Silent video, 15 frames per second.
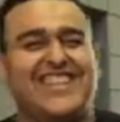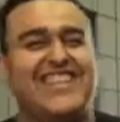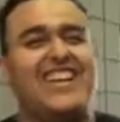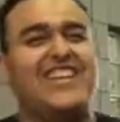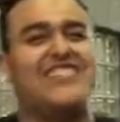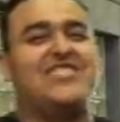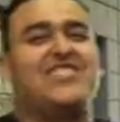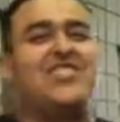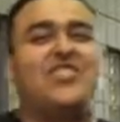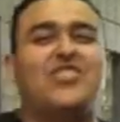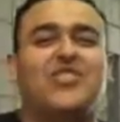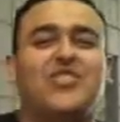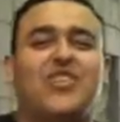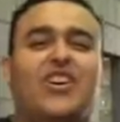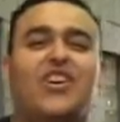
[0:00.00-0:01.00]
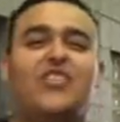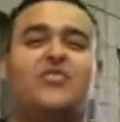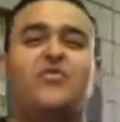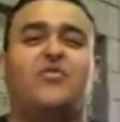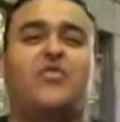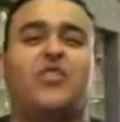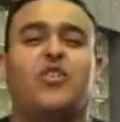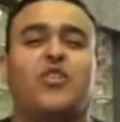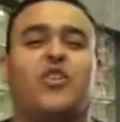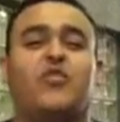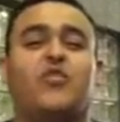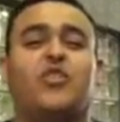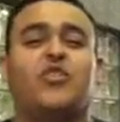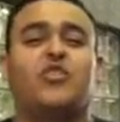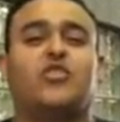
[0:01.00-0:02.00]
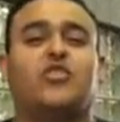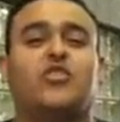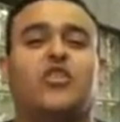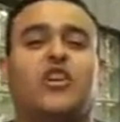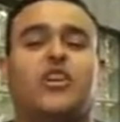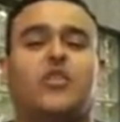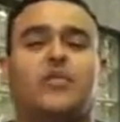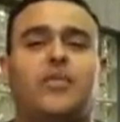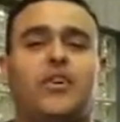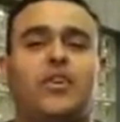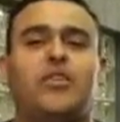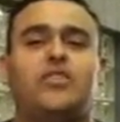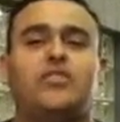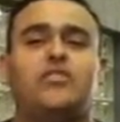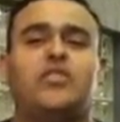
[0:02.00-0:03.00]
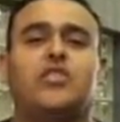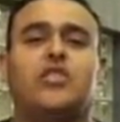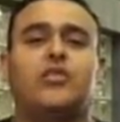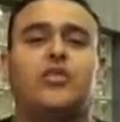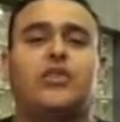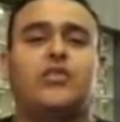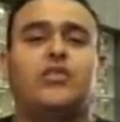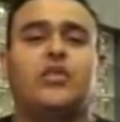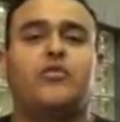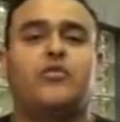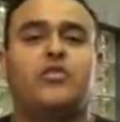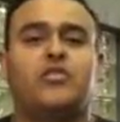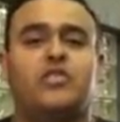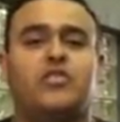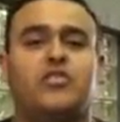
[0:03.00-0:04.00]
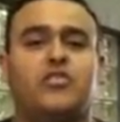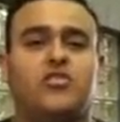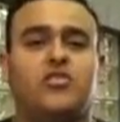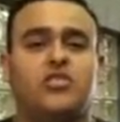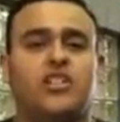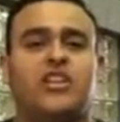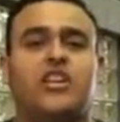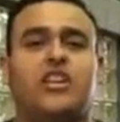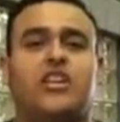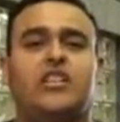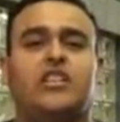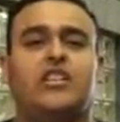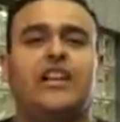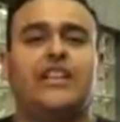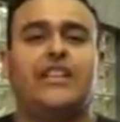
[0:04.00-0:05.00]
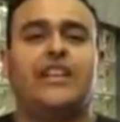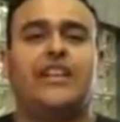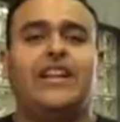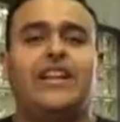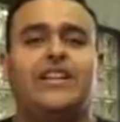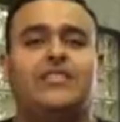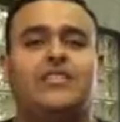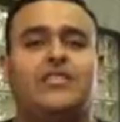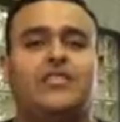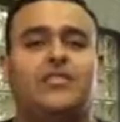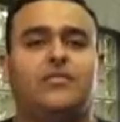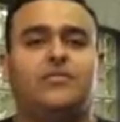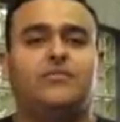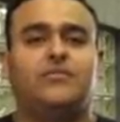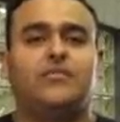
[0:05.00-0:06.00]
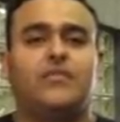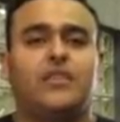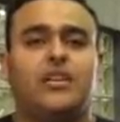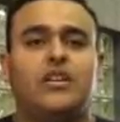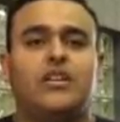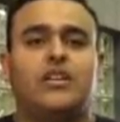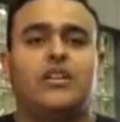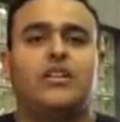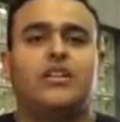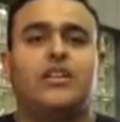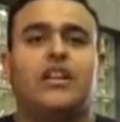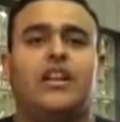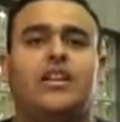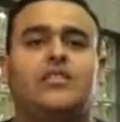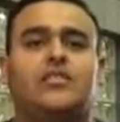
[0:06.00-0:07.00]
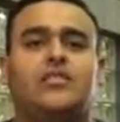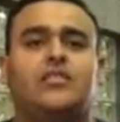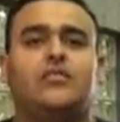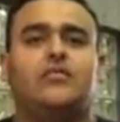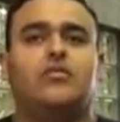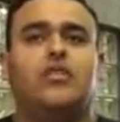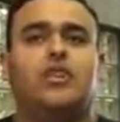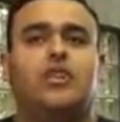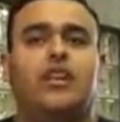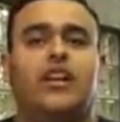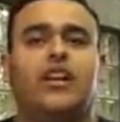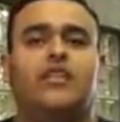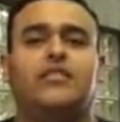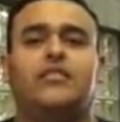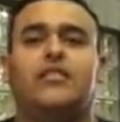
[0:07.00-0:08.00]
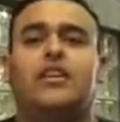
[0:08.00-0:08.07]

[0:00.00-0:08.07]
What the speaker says: And so for her vertical, it took about 3 or 4 tries so she could get that last line.